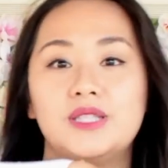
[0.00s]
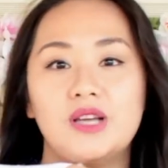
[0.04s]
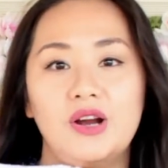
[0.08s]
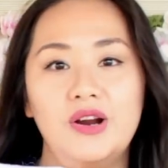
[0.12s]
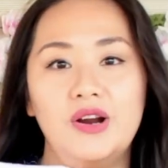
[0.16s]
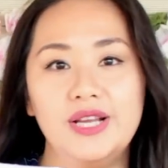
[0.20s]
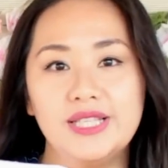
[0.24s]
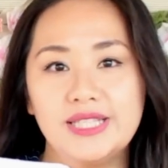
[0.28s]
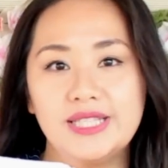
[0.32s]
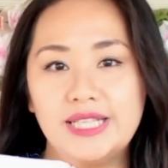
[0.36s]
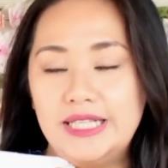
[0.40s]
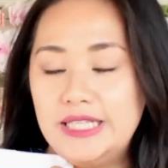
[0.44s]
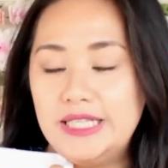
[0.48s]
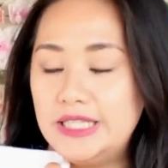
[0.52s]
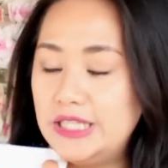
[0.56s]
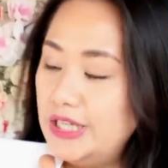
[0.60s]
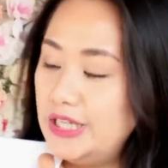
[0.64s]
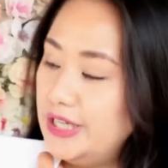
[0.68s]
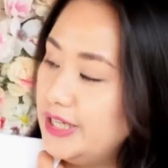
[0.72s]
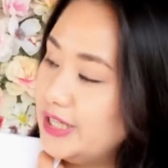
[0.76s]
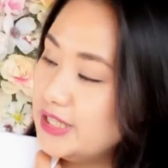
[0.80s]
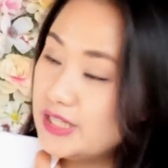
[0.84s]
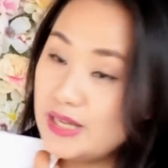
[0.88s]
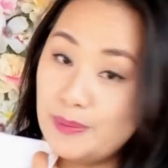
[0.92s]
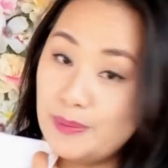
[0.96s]
And I'm sorry,
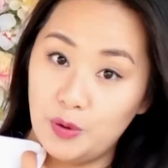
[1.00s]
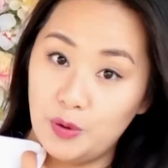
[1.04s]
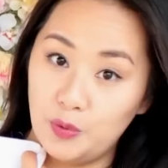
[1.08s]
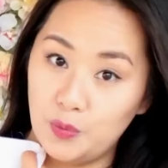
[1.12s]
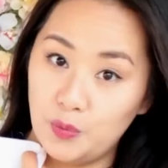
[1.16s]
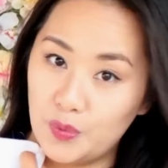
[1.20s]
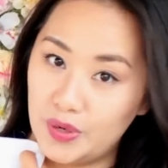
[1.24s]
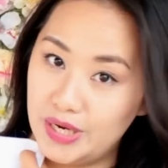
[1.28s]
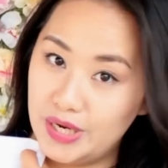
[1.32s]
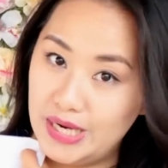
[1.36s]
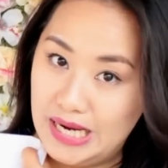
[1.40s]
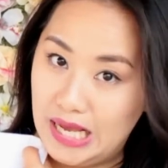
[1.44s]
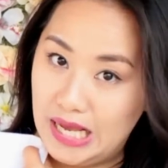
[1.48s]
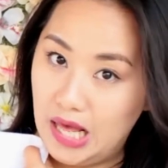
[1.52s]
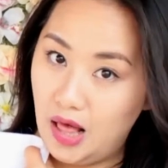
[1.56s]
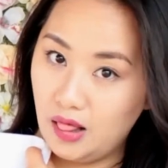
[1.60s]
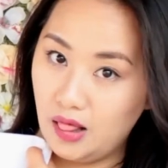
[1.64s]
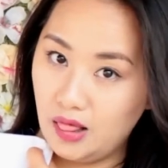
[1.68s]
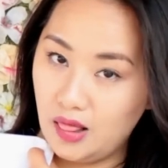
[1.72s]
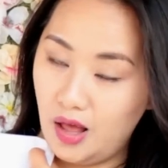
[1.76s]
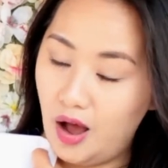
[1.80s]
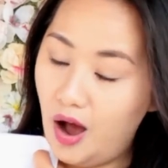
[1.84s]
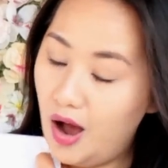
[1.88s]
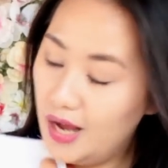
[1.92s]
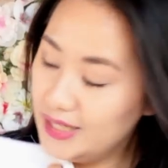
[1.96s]
it's kind of because I've been
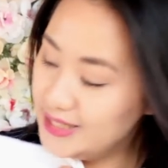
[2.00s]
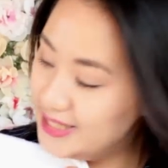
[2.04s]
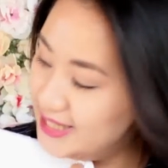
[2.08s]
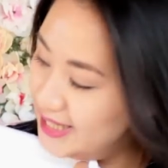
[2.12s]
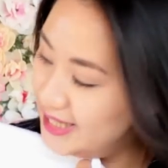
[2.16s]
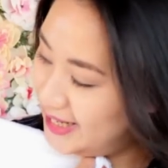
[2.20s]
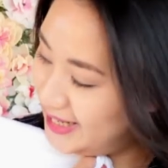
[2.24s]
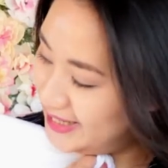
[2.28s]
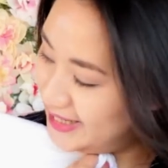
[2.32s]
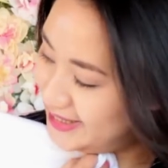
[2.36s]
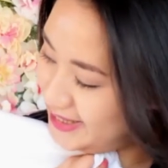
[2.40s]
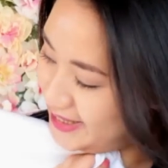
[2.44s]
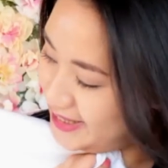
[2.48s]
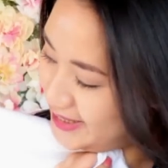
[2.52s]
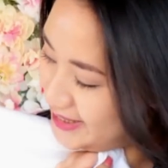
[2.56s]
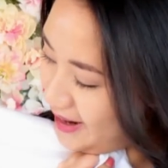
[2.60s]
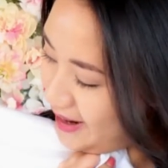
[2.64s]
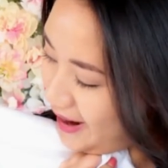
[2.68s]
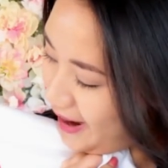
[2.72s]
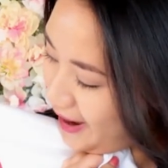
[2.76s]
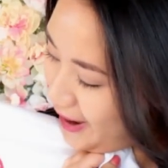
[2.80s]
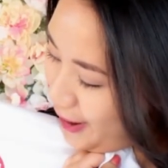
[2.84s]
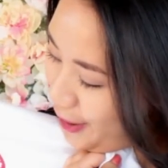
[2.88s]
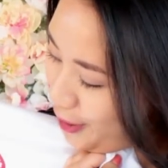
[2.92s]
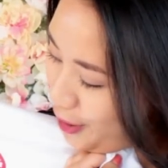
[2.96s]
wearing it a lot. And
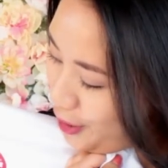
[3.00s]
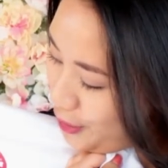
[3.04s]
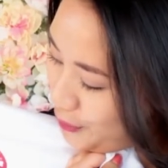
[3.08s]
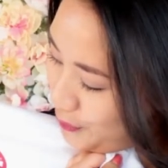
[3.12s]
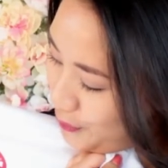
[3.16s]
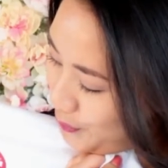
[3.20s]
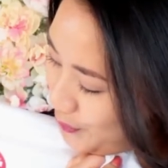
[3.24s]
it says I